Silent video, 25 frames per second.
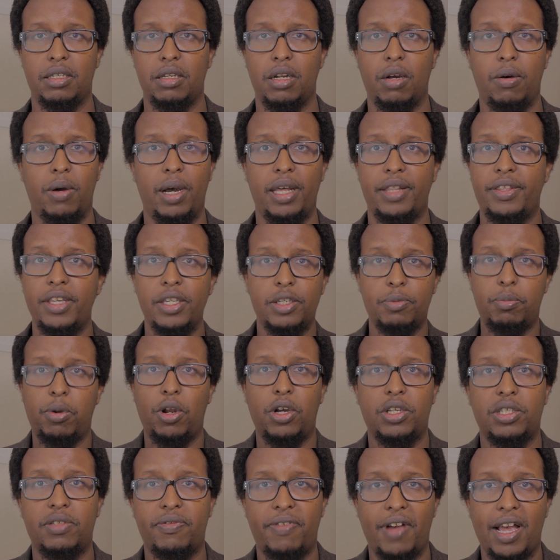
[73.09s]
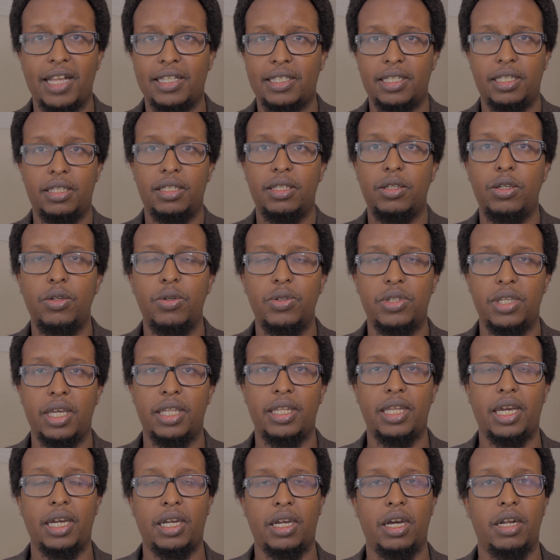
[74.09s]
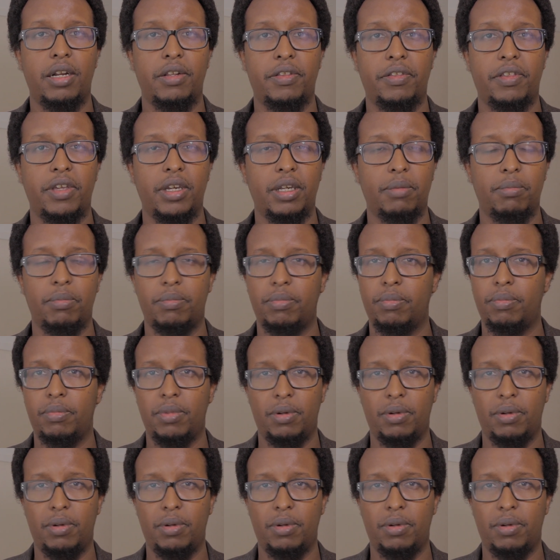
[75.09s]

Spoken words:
you know what, this blocks fat and use it and that kind of thing,